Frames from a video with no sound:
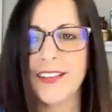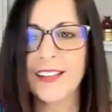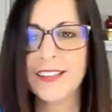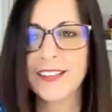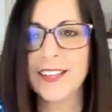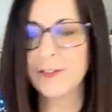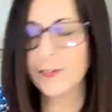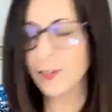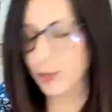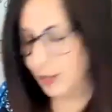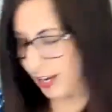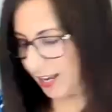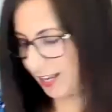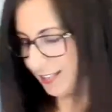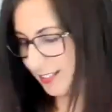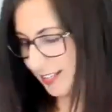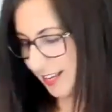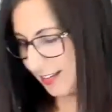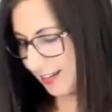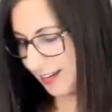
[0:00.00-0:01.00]
I love you
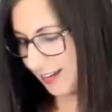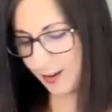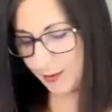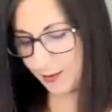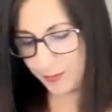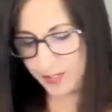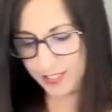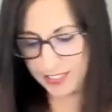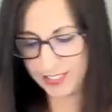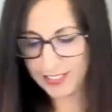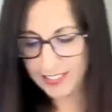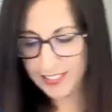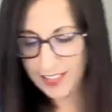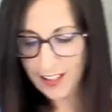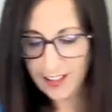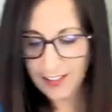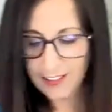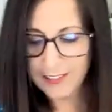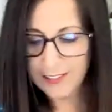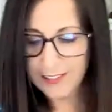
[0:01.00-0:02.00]
guys. I, I hope this is
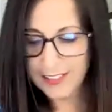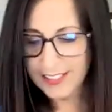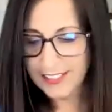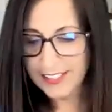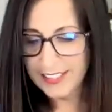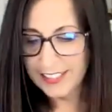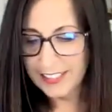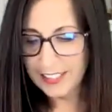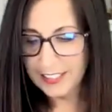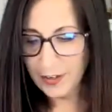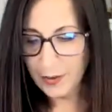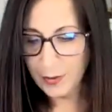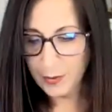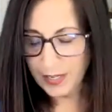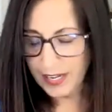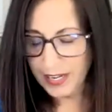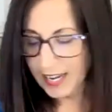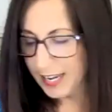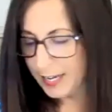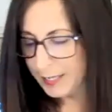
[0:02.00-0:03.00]
all
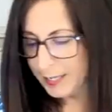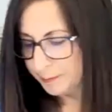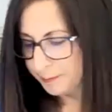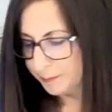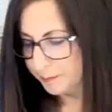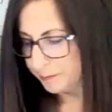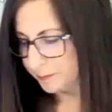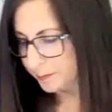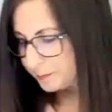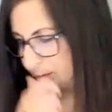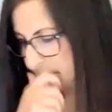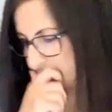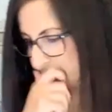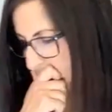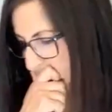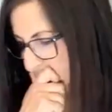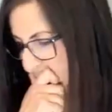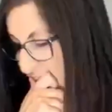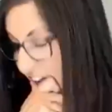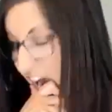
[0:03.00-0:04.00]
okay.
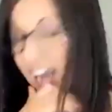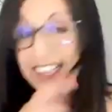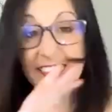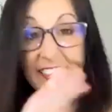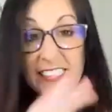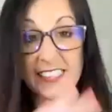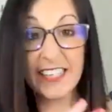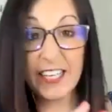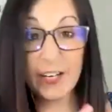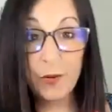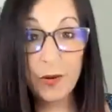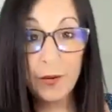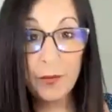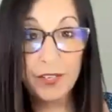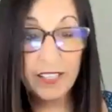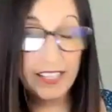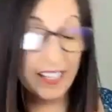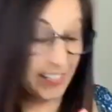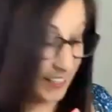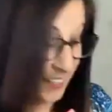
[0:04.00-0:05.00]
I did think we were
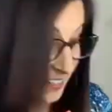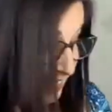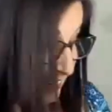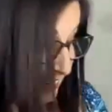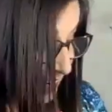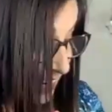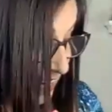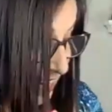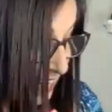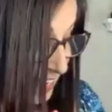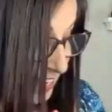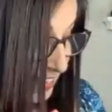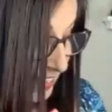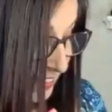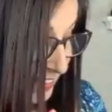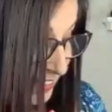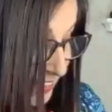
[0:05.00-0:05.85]
gonna uh